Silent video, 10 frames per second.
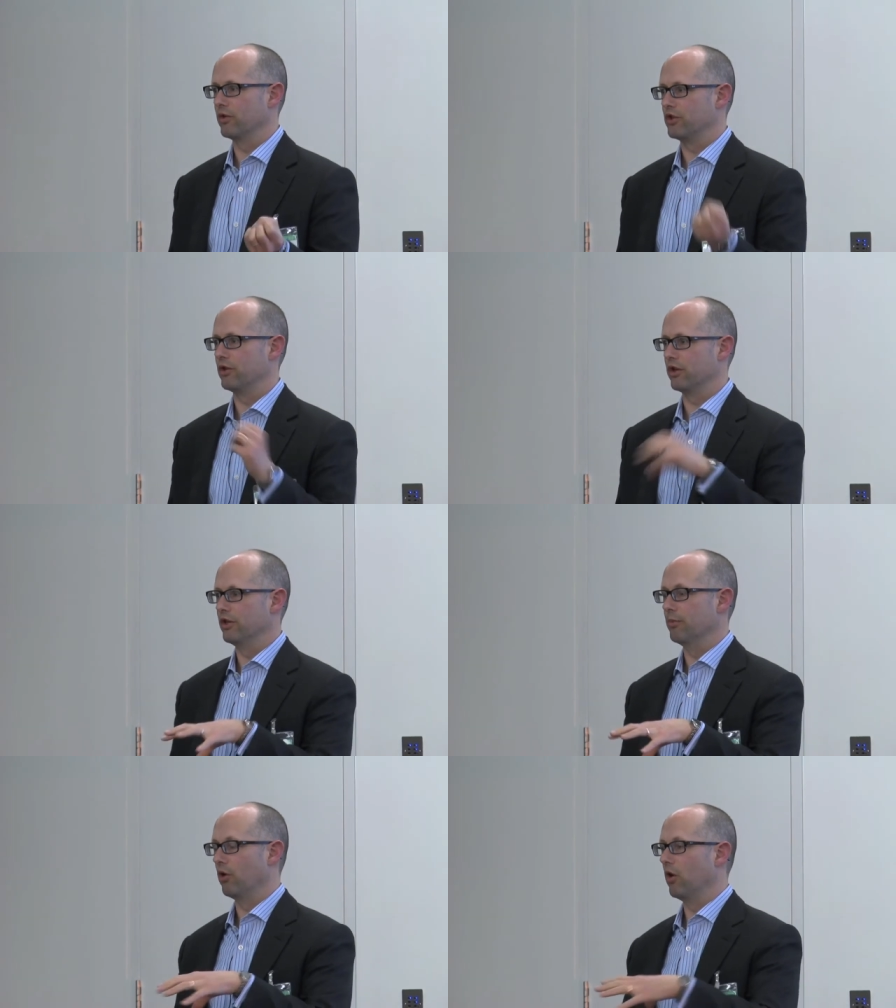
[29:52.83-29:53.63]
which you
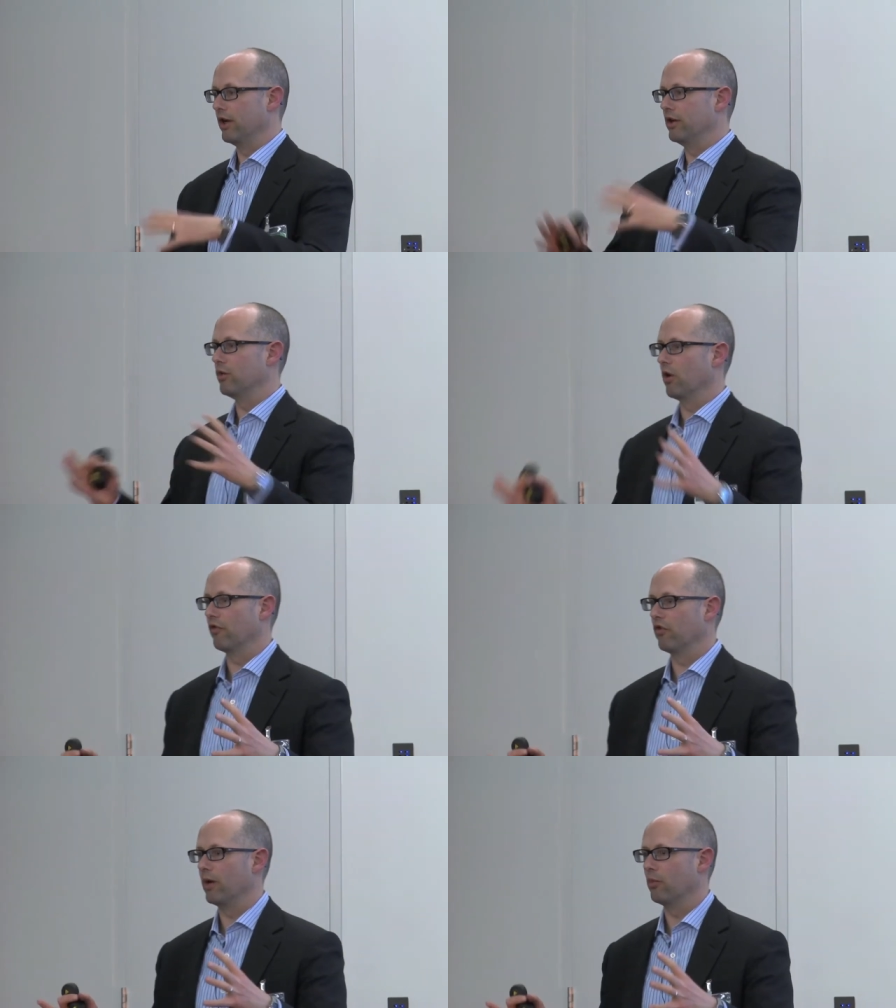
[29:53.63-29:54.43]
could deploy into
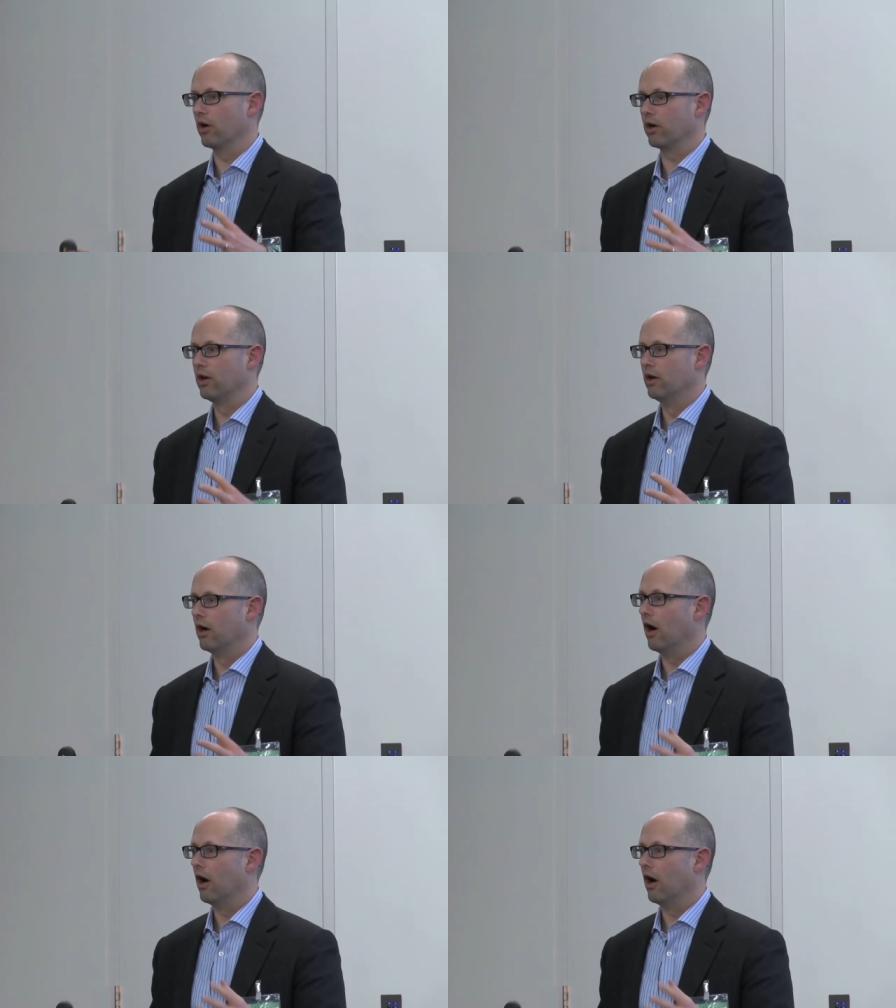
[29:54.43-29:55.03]
our framework.